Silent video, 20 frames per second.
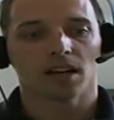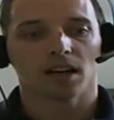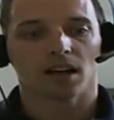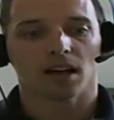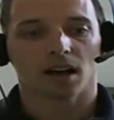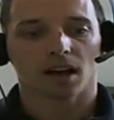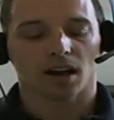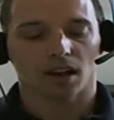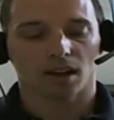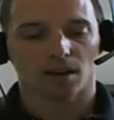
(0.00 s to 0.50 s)

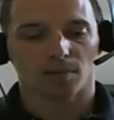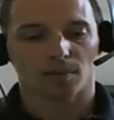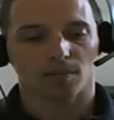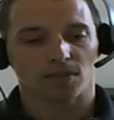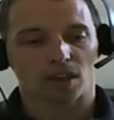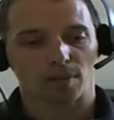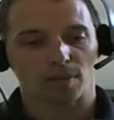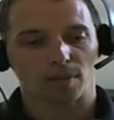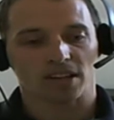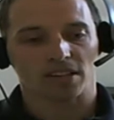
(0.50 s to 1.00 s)

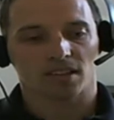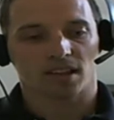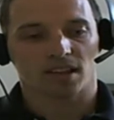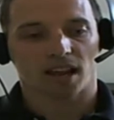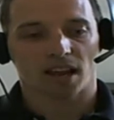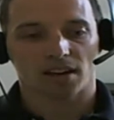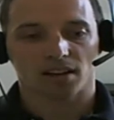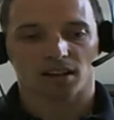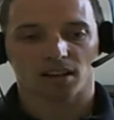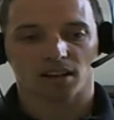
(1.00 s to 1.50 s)
That makes
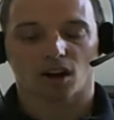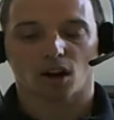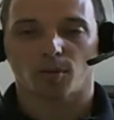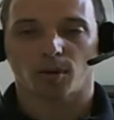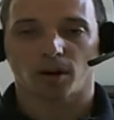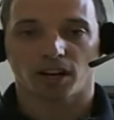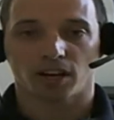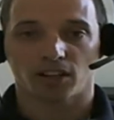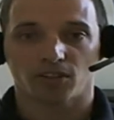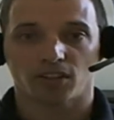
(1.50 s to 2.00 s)
handling
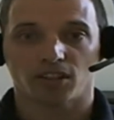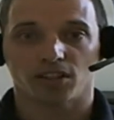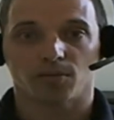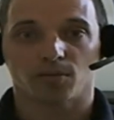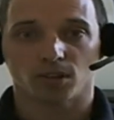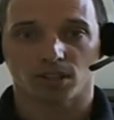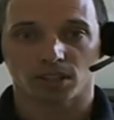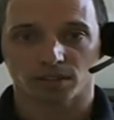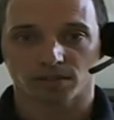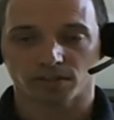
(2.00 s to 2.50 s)
carbohydrates
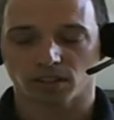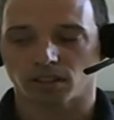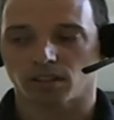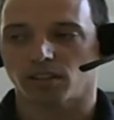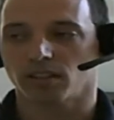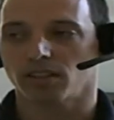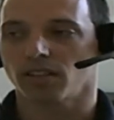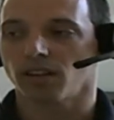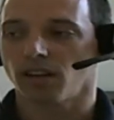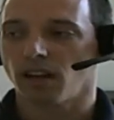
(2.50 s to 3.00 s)
more
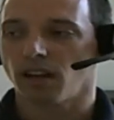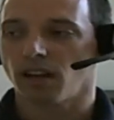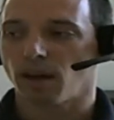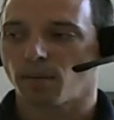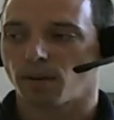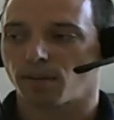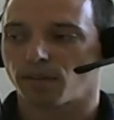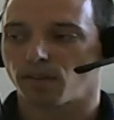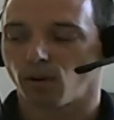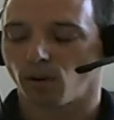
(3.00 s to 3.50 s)
difficult.
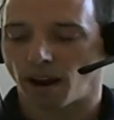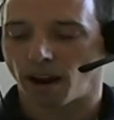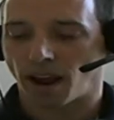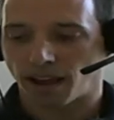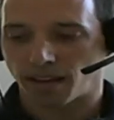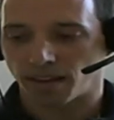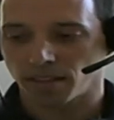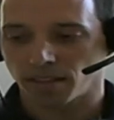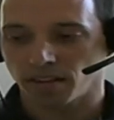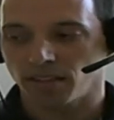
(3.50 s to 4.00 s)
But for
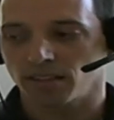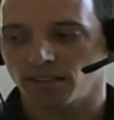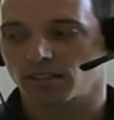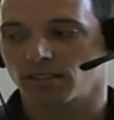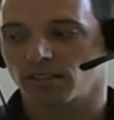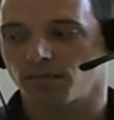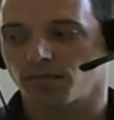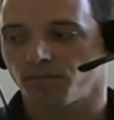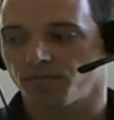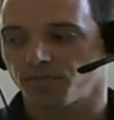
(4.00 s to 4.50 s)

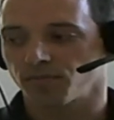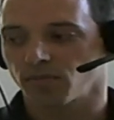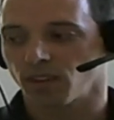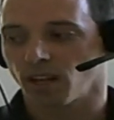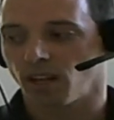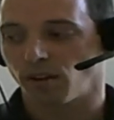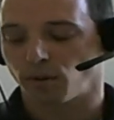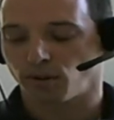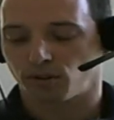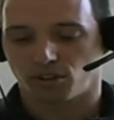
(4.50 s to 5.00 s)
athletes,
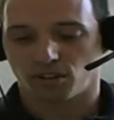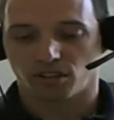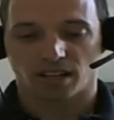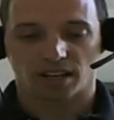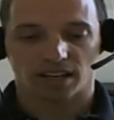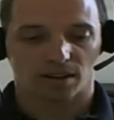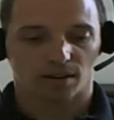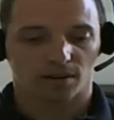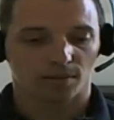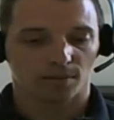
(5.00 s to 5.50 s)
especially
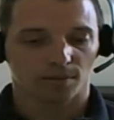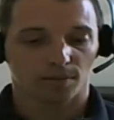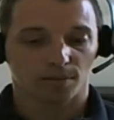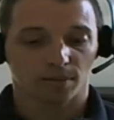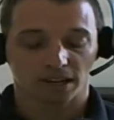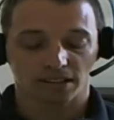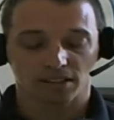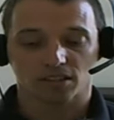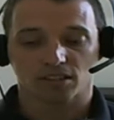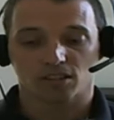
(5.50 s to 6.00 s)
like
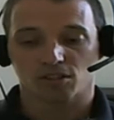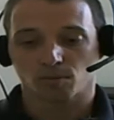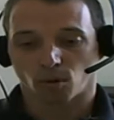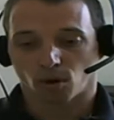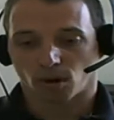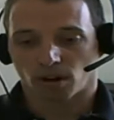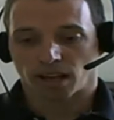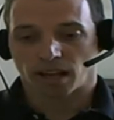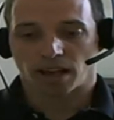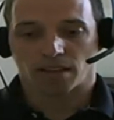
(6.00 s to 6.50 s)
mixed
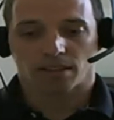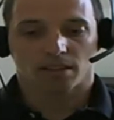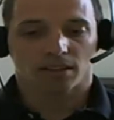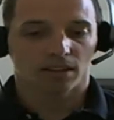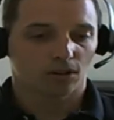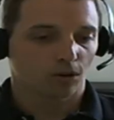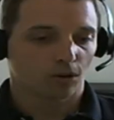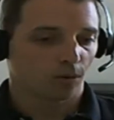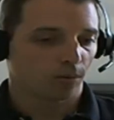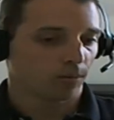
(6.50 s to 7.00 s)
sport
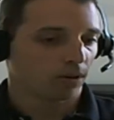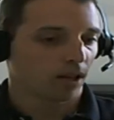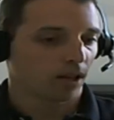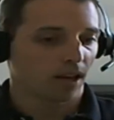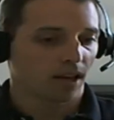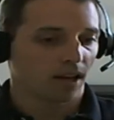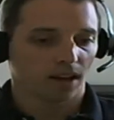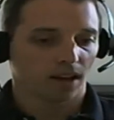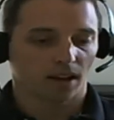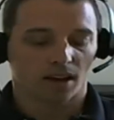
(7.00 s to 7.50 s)
athletes who
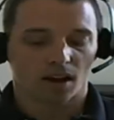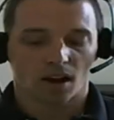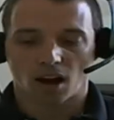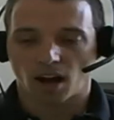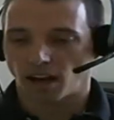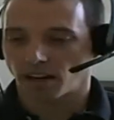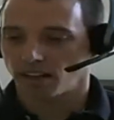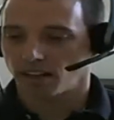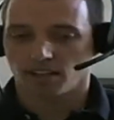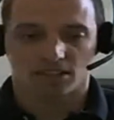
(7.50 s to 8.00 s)
play
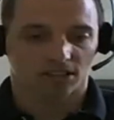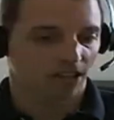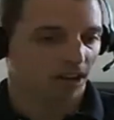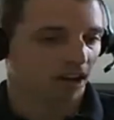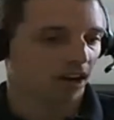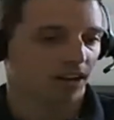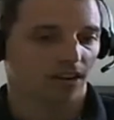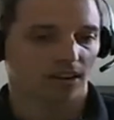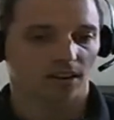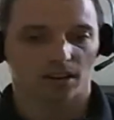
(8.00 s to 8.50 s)
hockey,
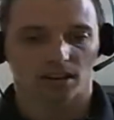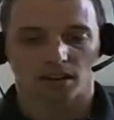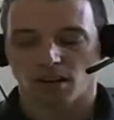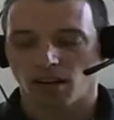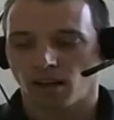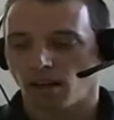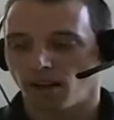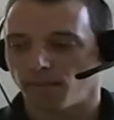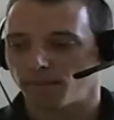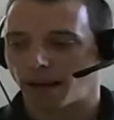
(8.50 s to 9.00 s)
soccer,
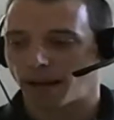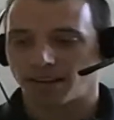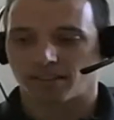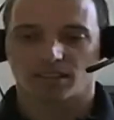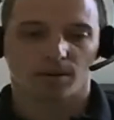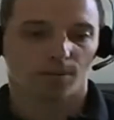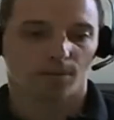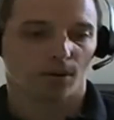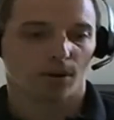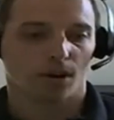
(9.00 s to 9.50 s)

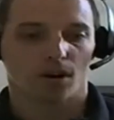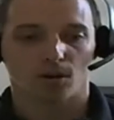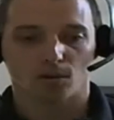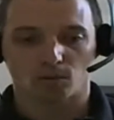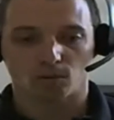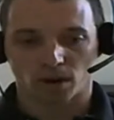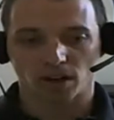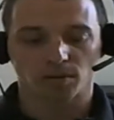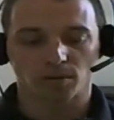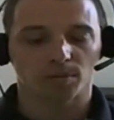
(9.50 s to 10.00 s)
basketball,
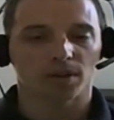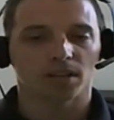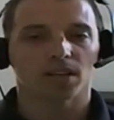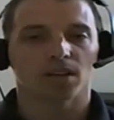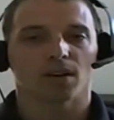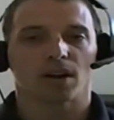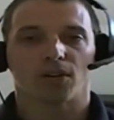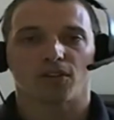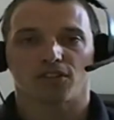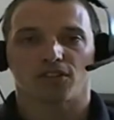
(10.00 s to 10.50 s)
rugby,
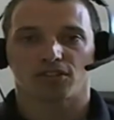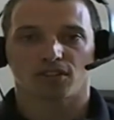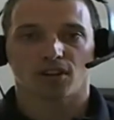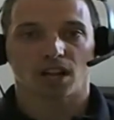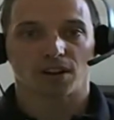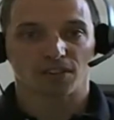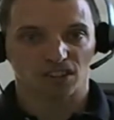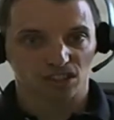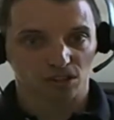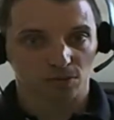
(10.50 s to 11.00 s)
right, where there's a lot
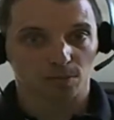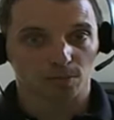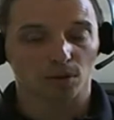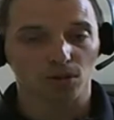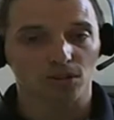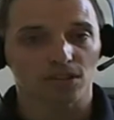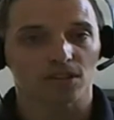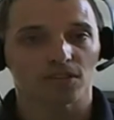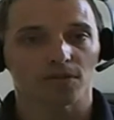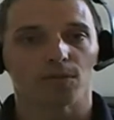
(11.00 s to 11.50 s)
of
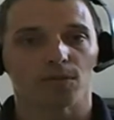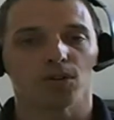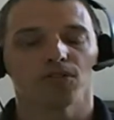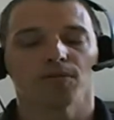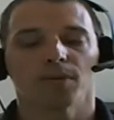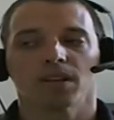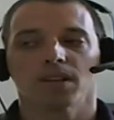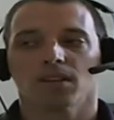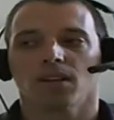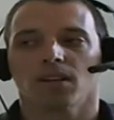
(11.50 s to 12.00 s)
explosive
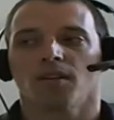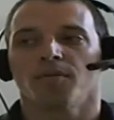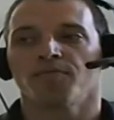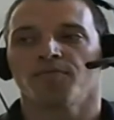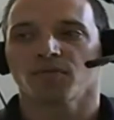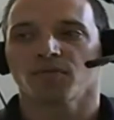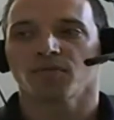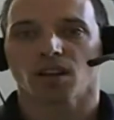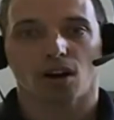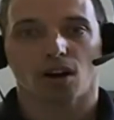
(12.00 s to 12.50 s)
movement,
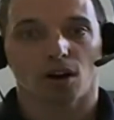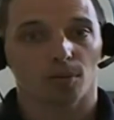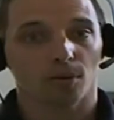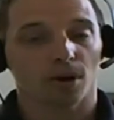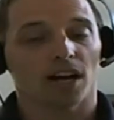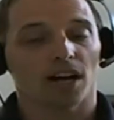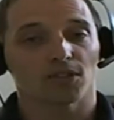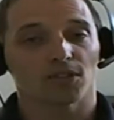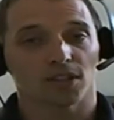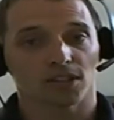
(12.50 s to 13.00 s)

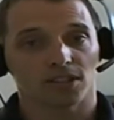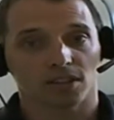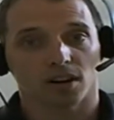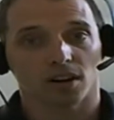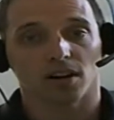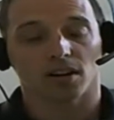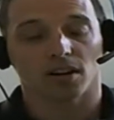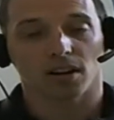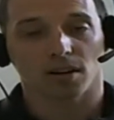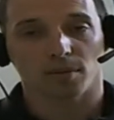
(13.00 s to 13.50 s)
carbohydrates
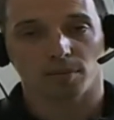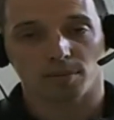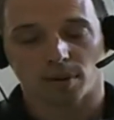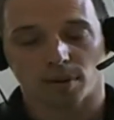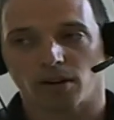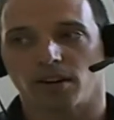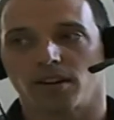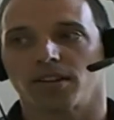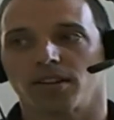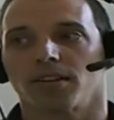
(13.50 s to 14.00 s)
are
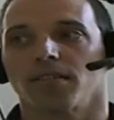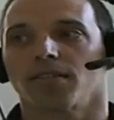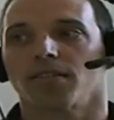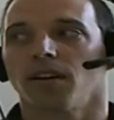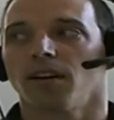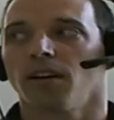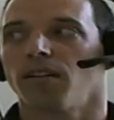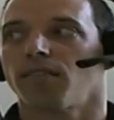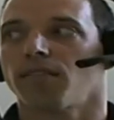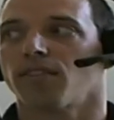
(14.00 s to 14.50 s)
imperative.
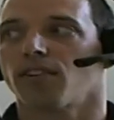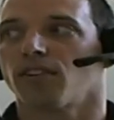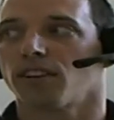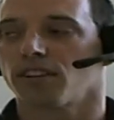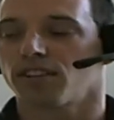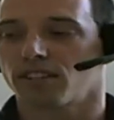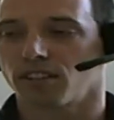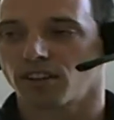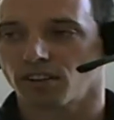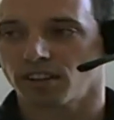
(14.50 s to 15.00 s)
For
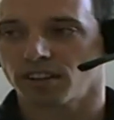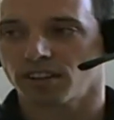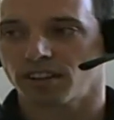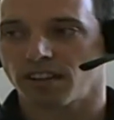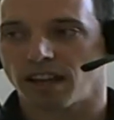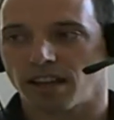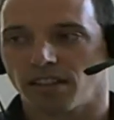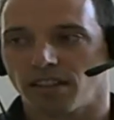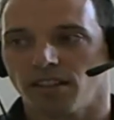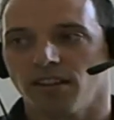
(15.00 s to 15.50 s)
endurance
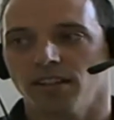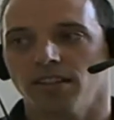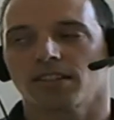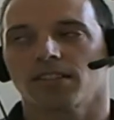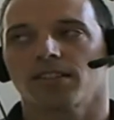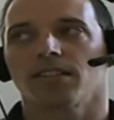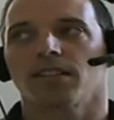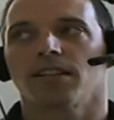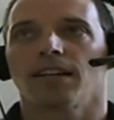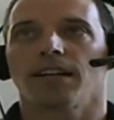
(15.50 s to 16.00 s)

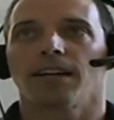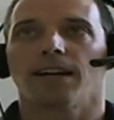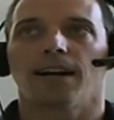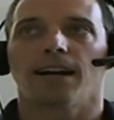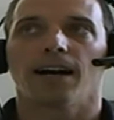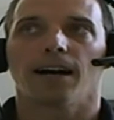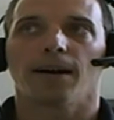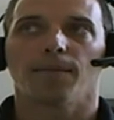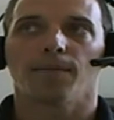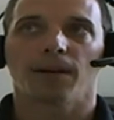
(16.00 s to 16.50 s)
athletes,
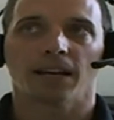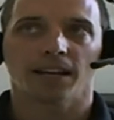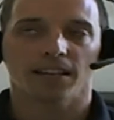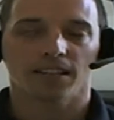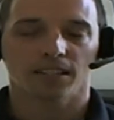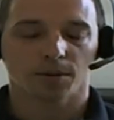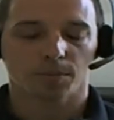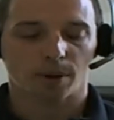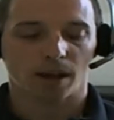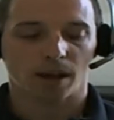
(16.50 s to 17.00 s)
it
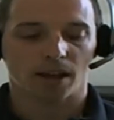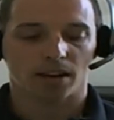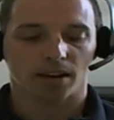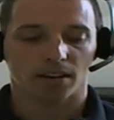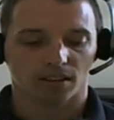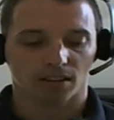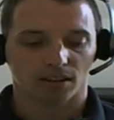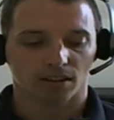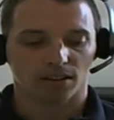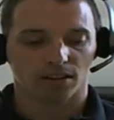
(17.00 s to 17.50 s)
can depend.
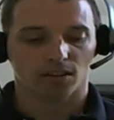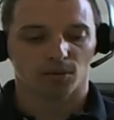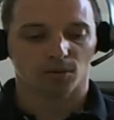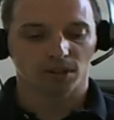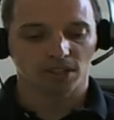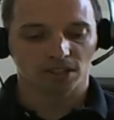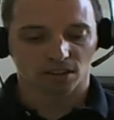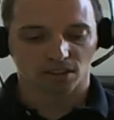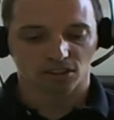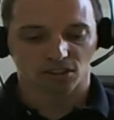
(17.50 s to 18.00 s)
The
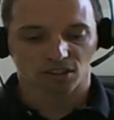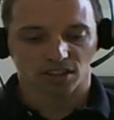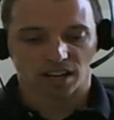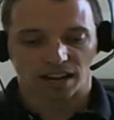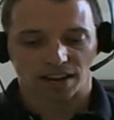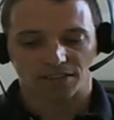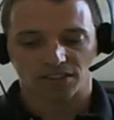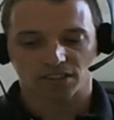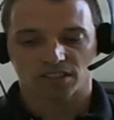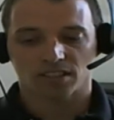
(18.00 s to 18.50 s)
research that
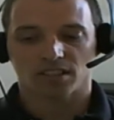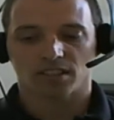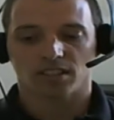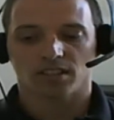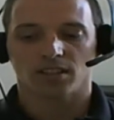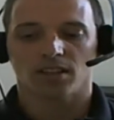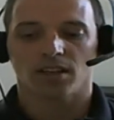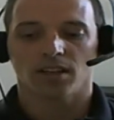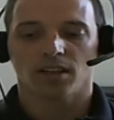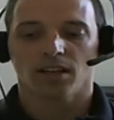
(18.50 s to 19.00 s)
I've
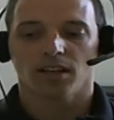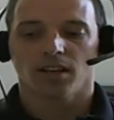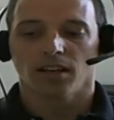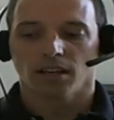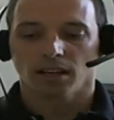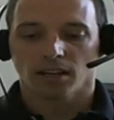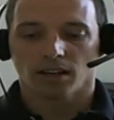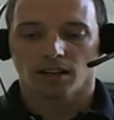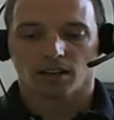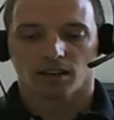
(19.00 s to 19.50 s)
seen,
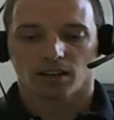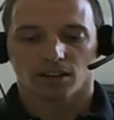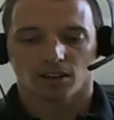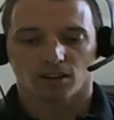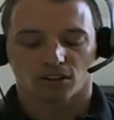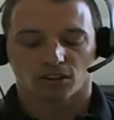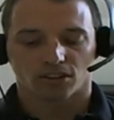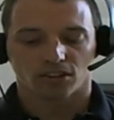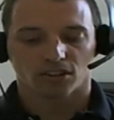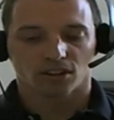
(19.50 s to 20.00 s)

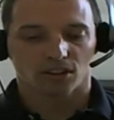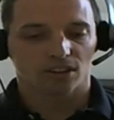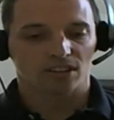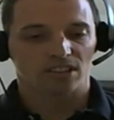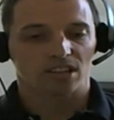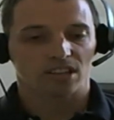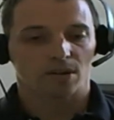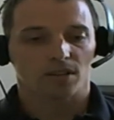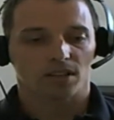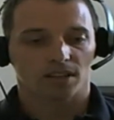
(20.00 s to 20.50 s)
there's certainly
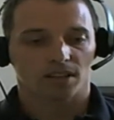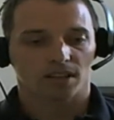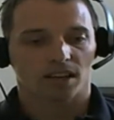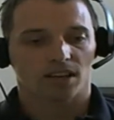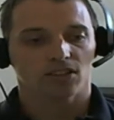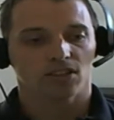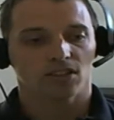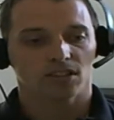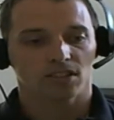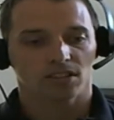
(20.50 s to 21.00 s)
some
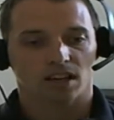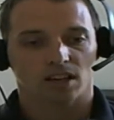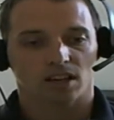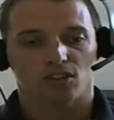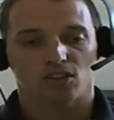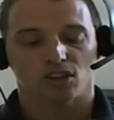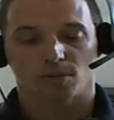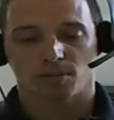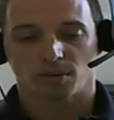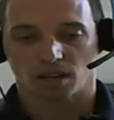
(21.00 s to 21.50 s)
indications that
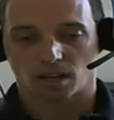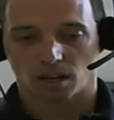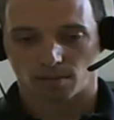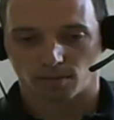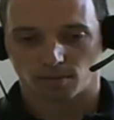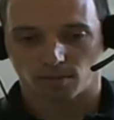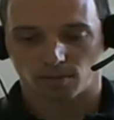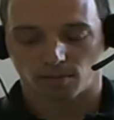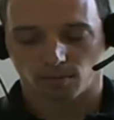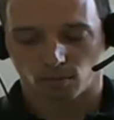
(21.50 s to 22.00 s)
you can
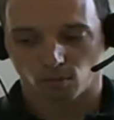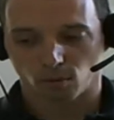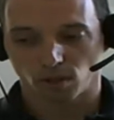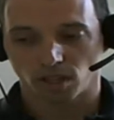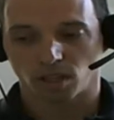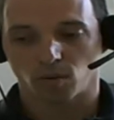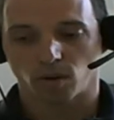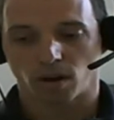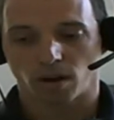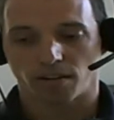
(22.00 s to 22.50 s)
become
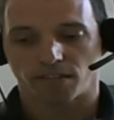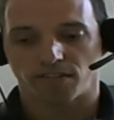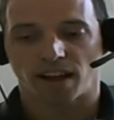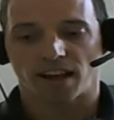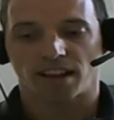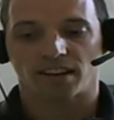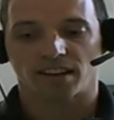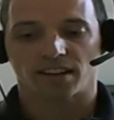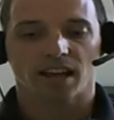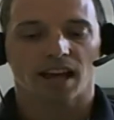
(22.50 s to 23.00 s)
really well
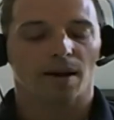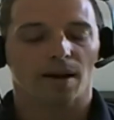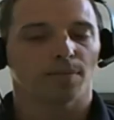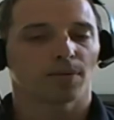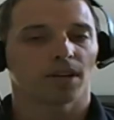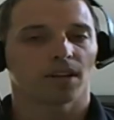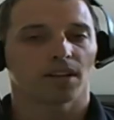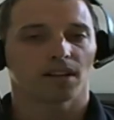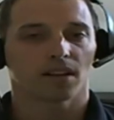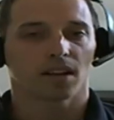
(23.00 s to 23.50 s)
fat
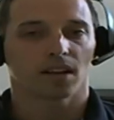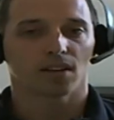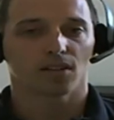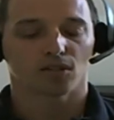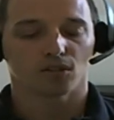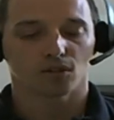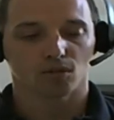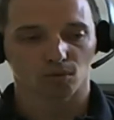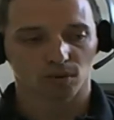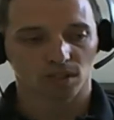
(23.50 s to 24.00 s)
adapted and
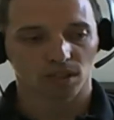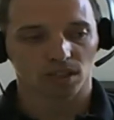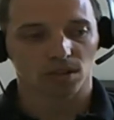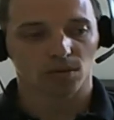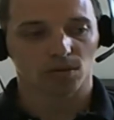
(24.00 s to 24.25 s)
do really,